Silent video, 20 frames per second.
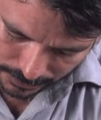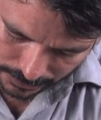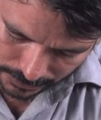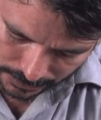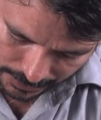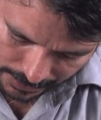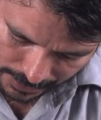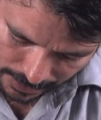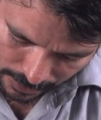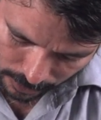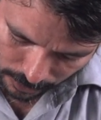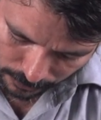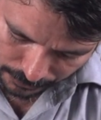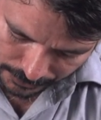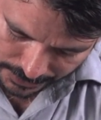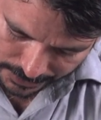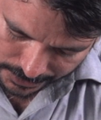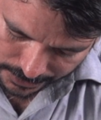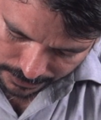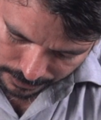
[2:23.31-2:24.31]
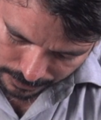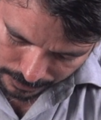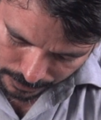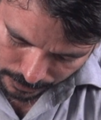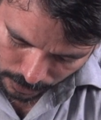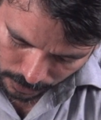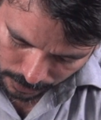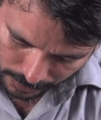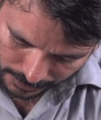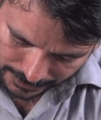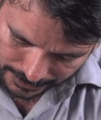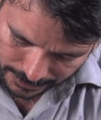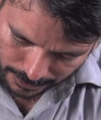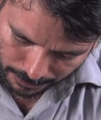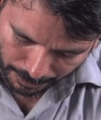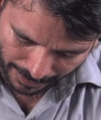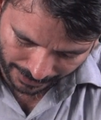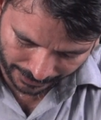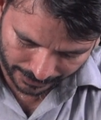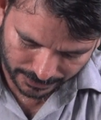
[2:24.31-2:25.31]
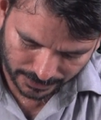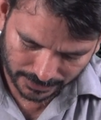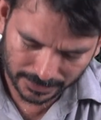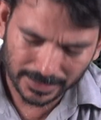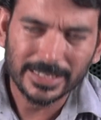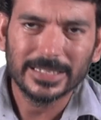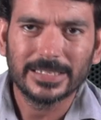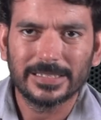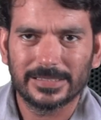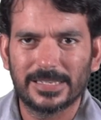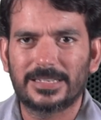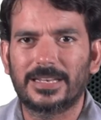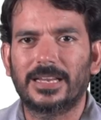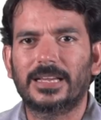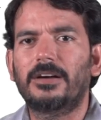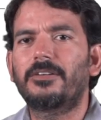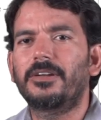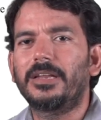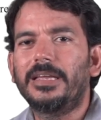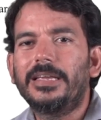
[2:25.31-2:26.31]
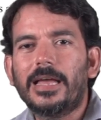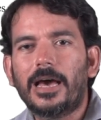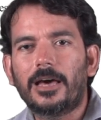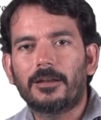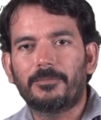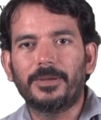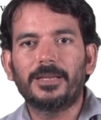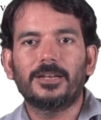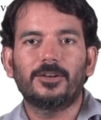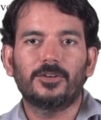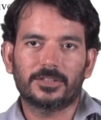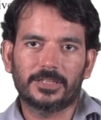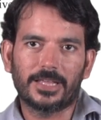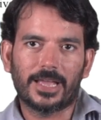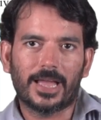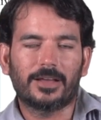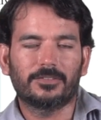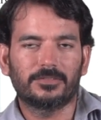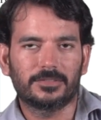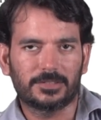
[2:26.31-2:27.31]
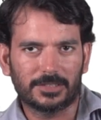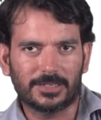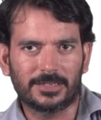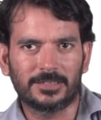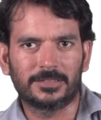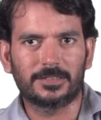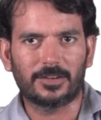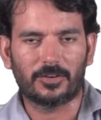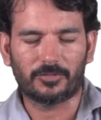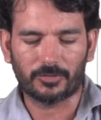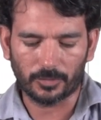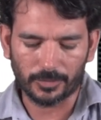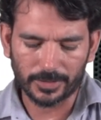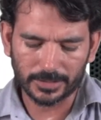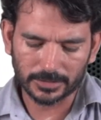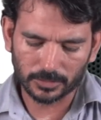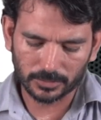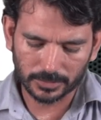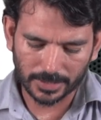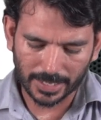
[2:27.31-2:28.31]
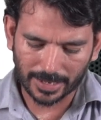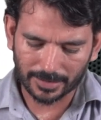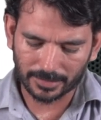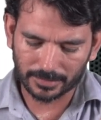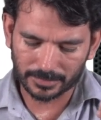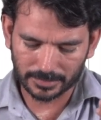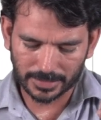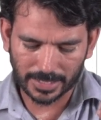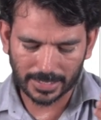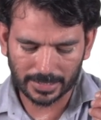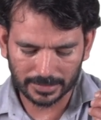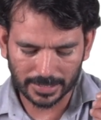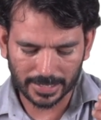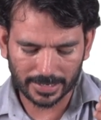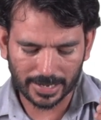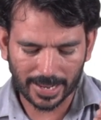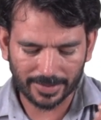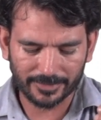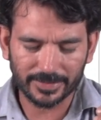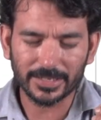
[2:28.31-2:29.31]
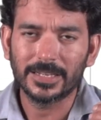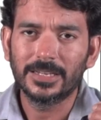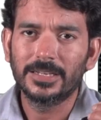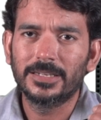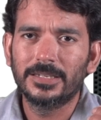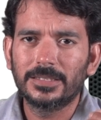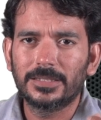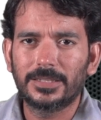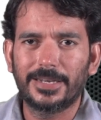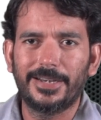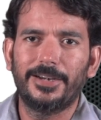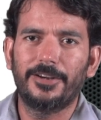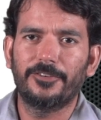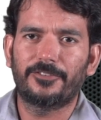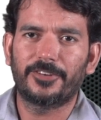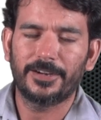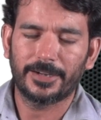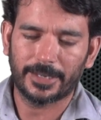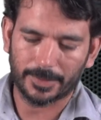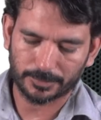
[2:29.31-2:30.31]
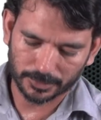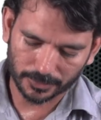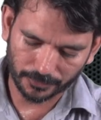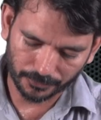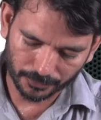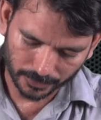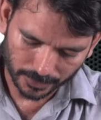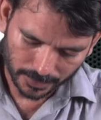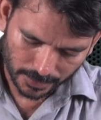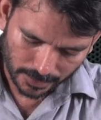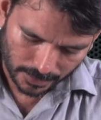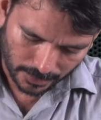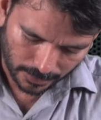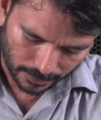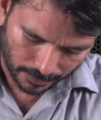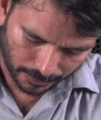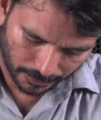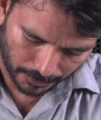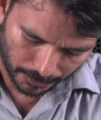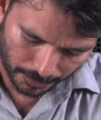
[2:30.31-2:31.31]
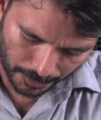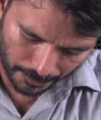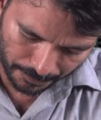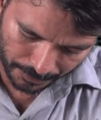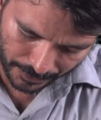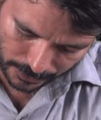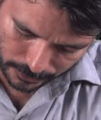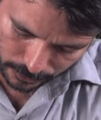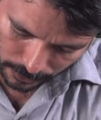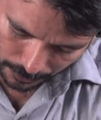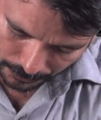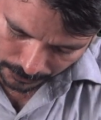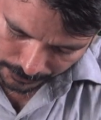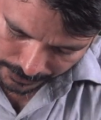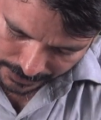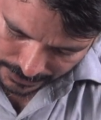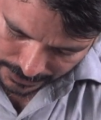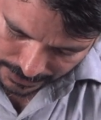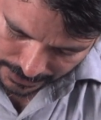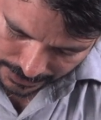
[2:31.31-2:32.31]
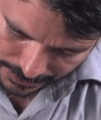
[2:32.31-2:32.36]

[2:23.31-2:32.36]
3 of its more recent packages. Just like our ERP, look, they have certain software. So they are having 3 different types of softwares: